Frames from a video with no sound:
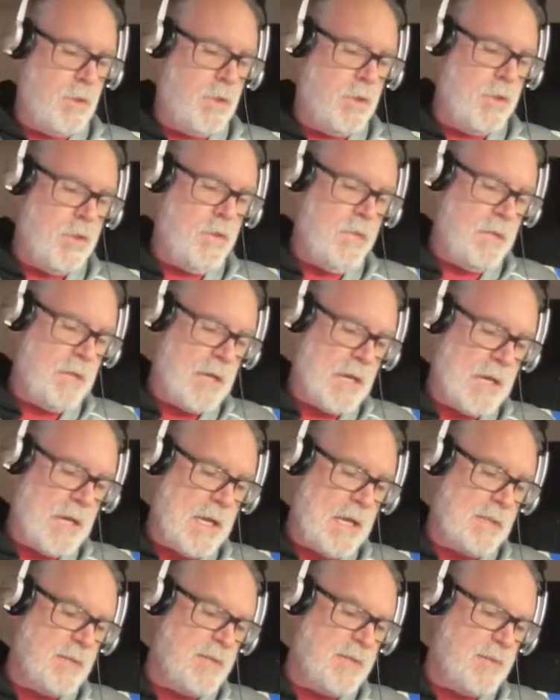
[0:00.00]
you've
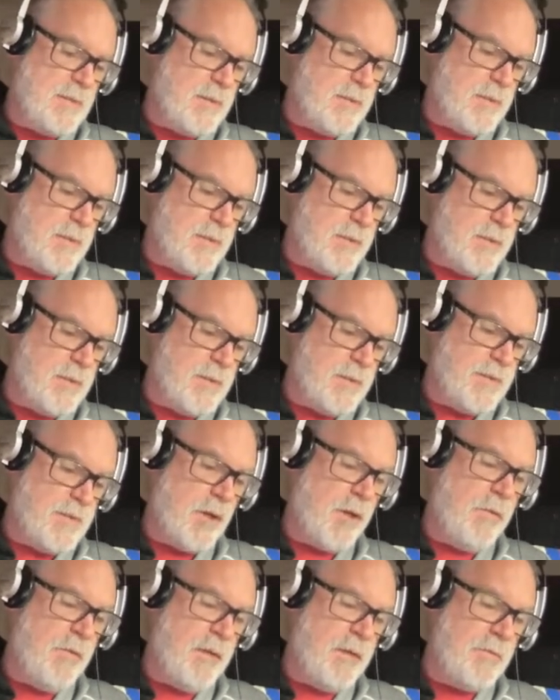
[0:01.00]
got the
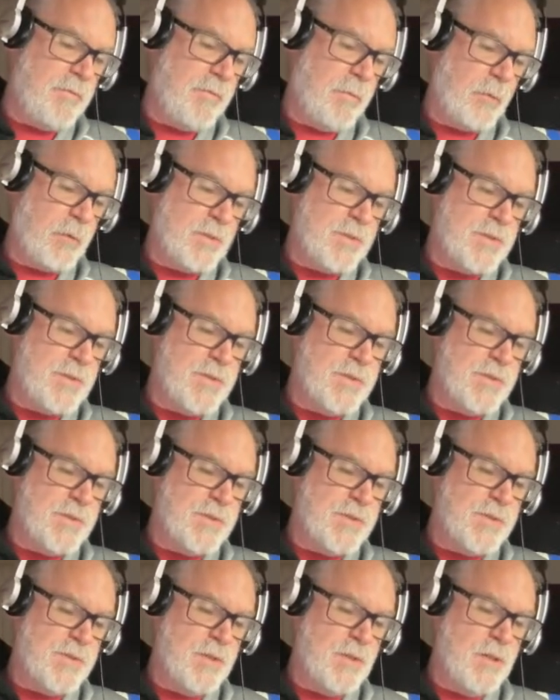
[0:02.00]
Soviet
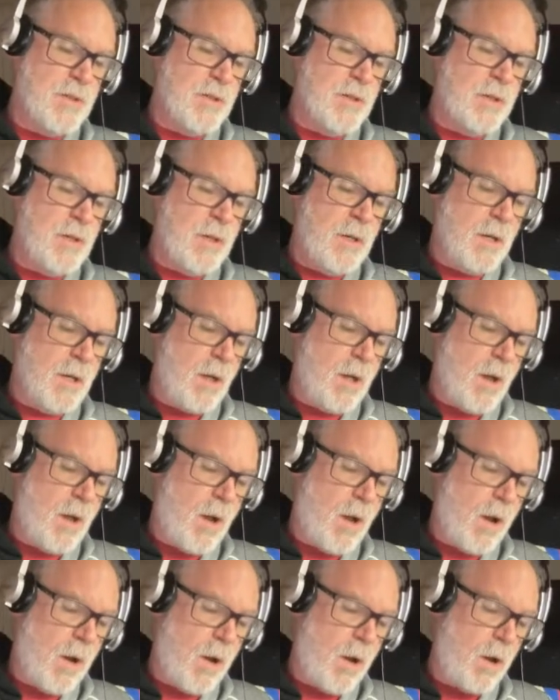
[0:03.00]
forces
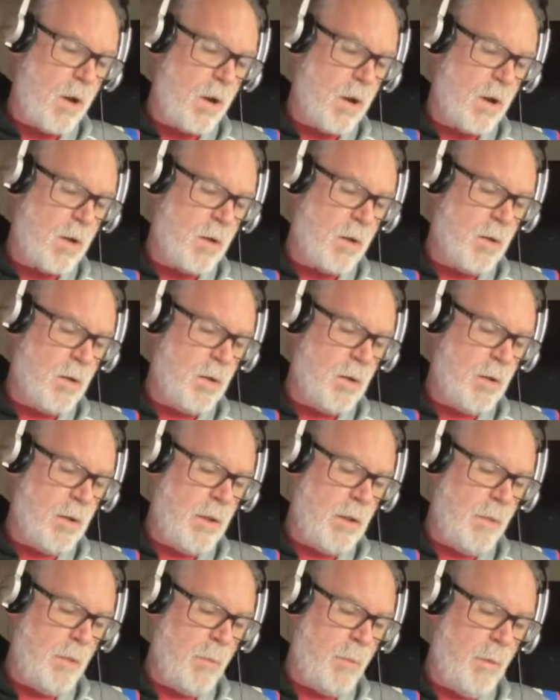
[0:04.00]
are
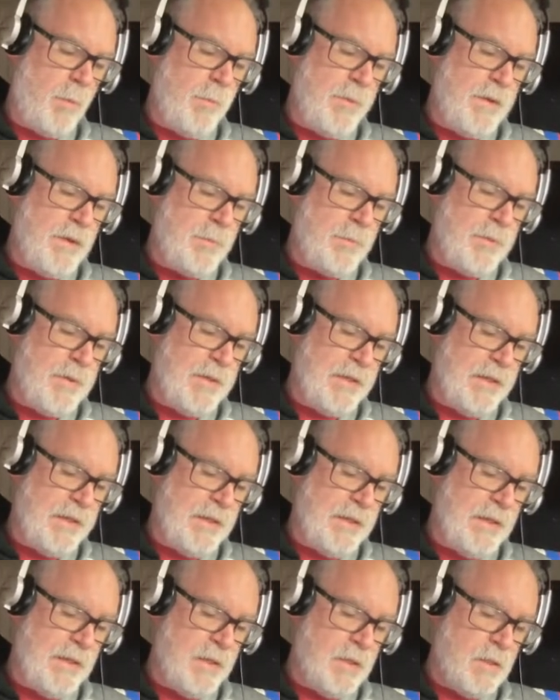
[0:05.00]
1
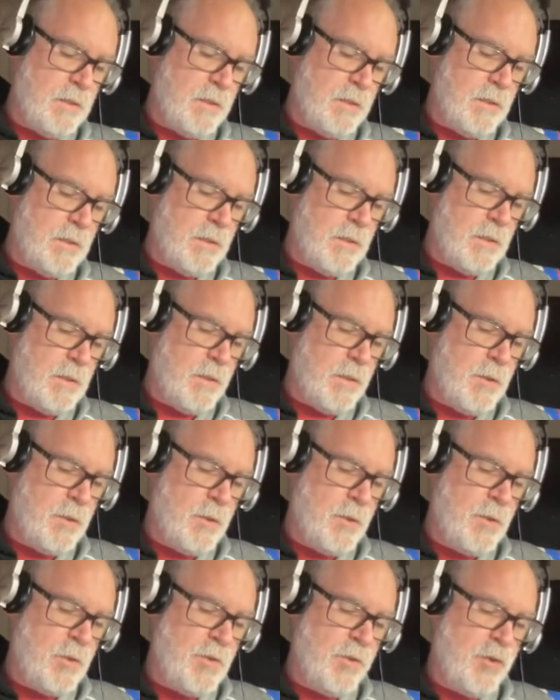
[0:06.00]
BMP,
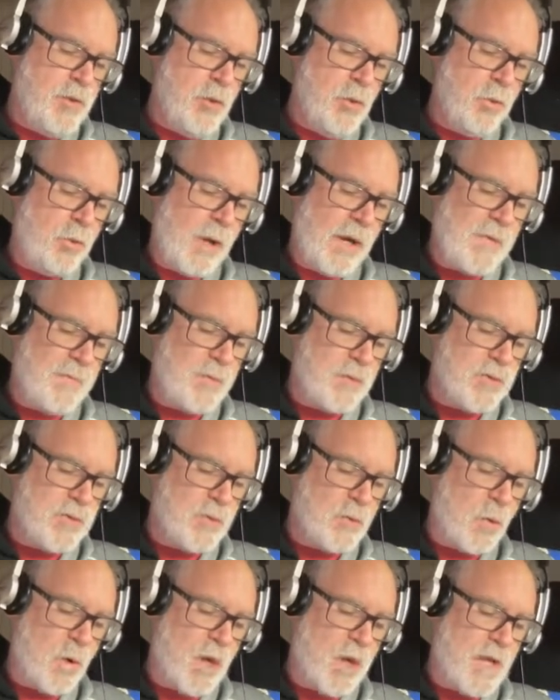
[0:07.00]
2 rifle
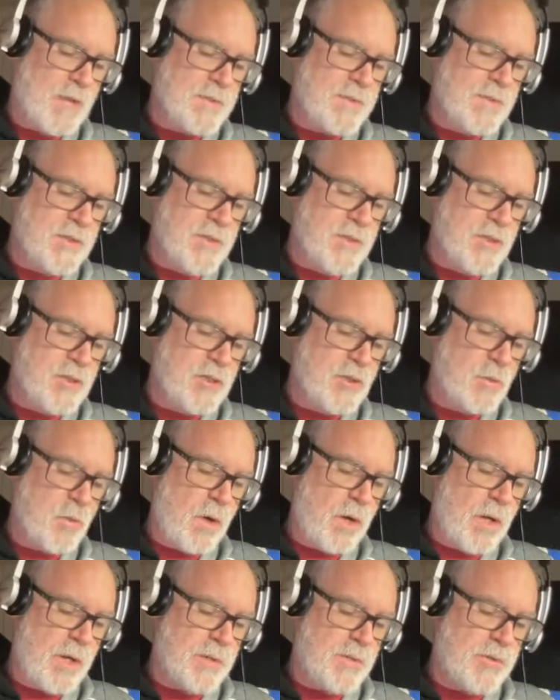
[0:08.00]
squads, and each
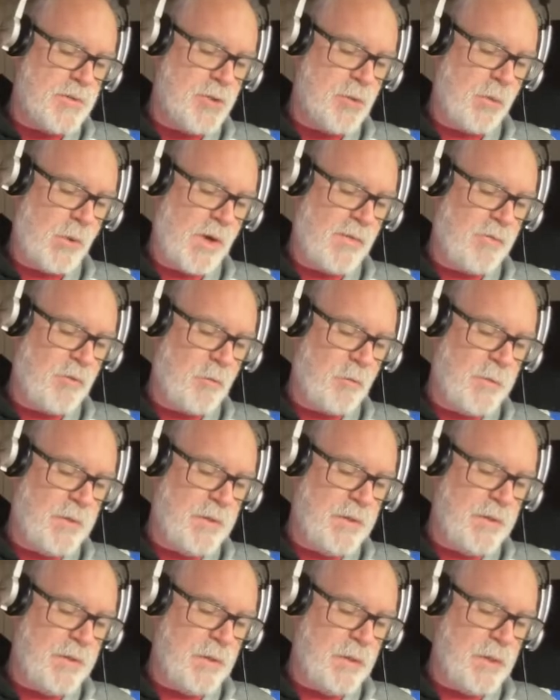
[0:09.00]
squad is 2
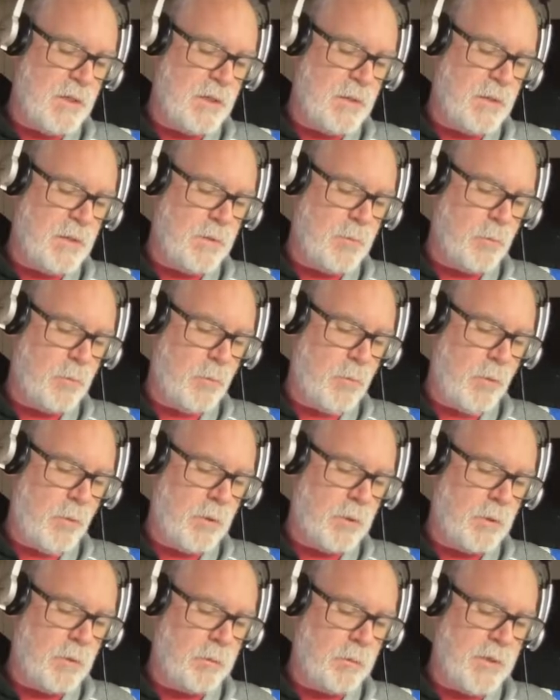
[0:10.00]
riflemen, a
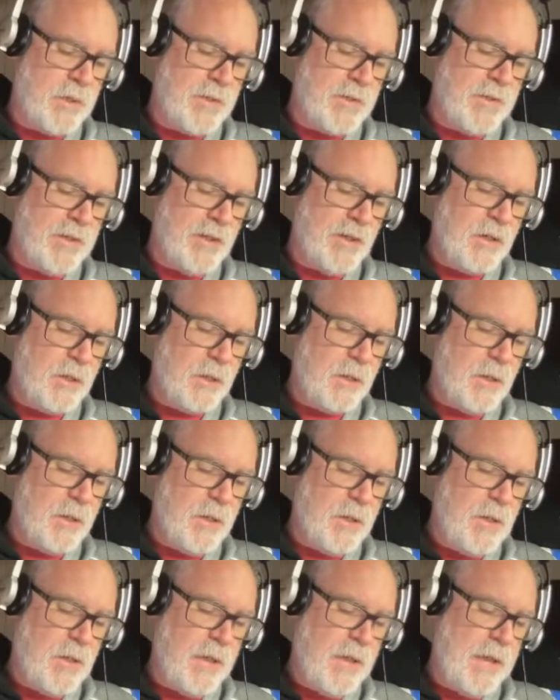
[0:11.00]
grenadier,
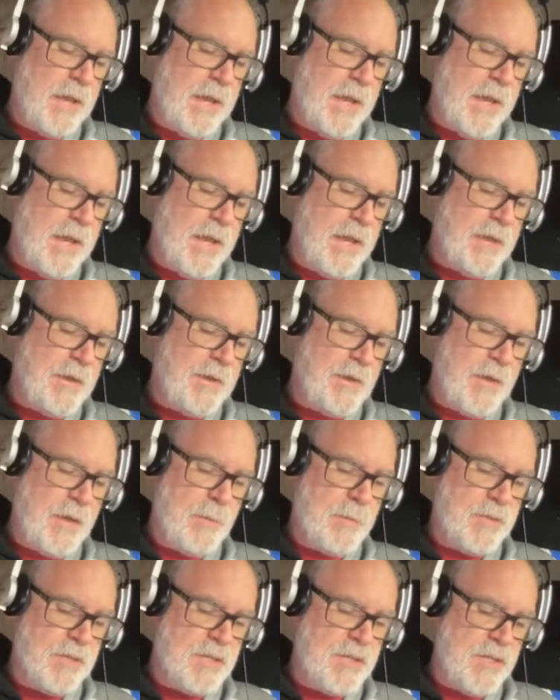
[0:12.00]
and a
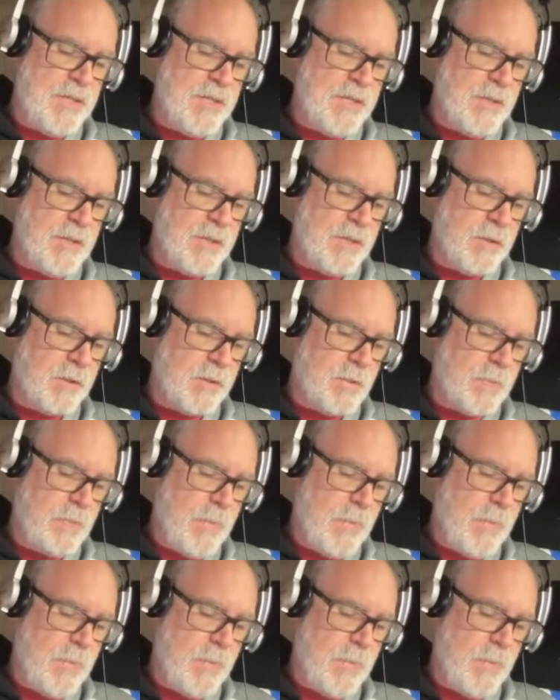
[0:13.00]
machine gunner.